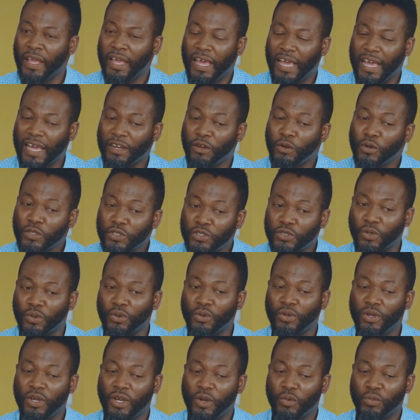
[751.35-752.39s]
And
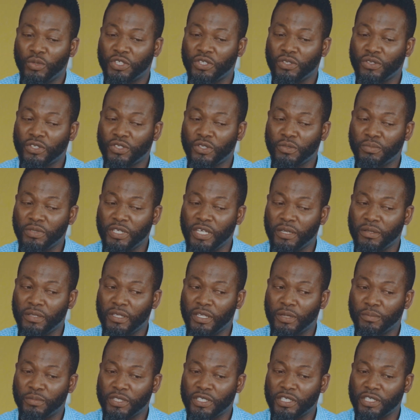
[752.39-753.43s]
also, we should also be in
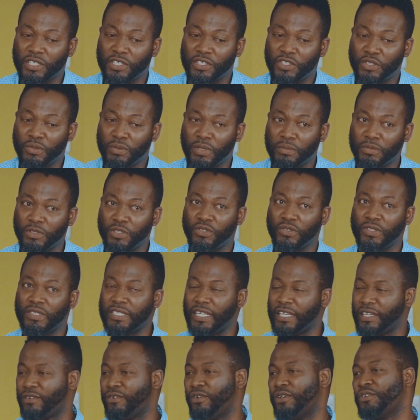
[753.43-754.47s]
a position to be able to
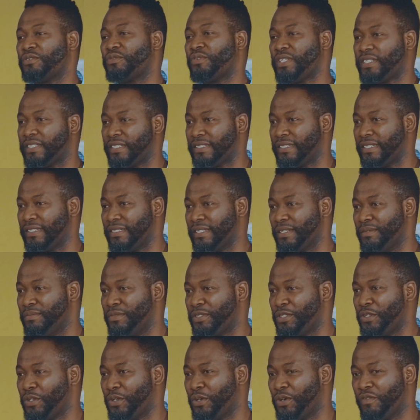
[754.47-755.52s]
take on criticisms.
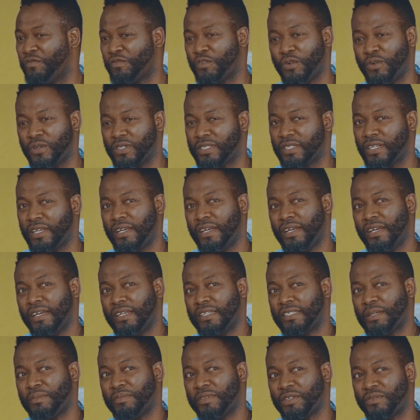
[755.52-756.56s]
Of course,
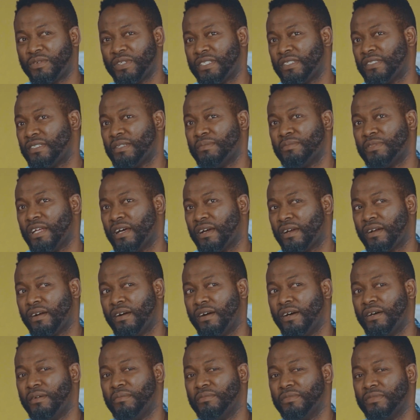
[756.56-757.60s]
some of the criticism that
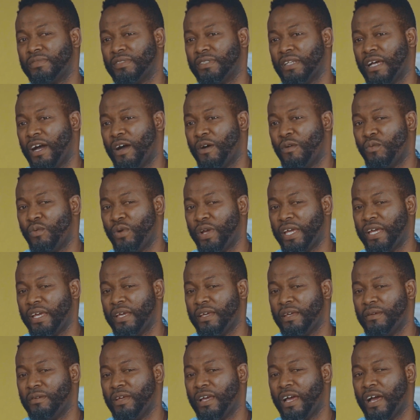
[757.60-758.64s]
comes our
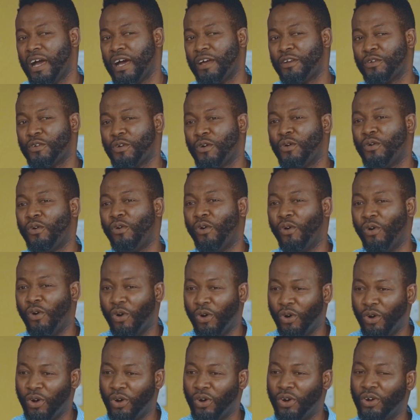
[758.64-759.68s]
way are not
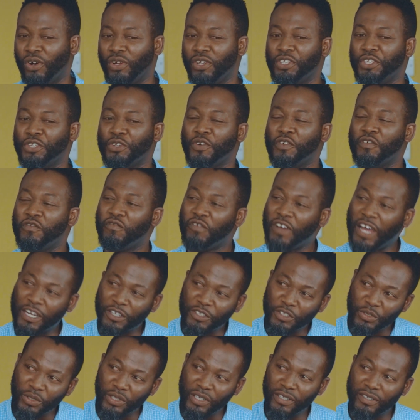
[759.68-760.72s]
all
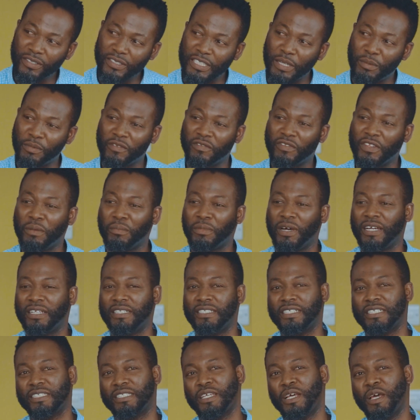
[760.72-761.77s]
factual. Some of them are
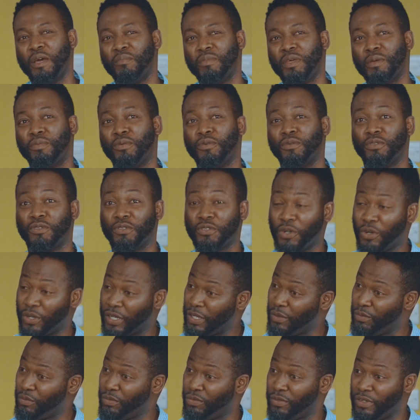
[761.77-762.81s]
just people
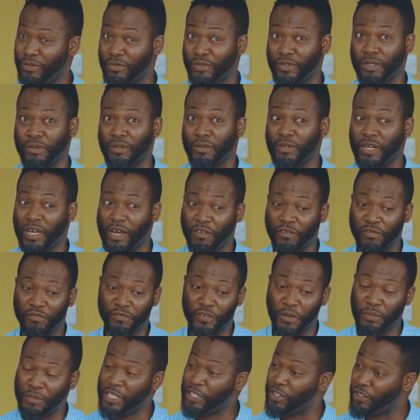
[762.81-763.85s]
talking
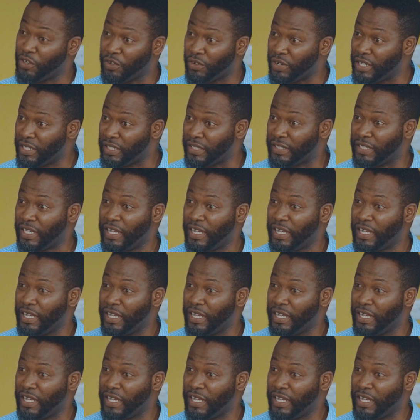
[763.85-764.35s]
from ignorance.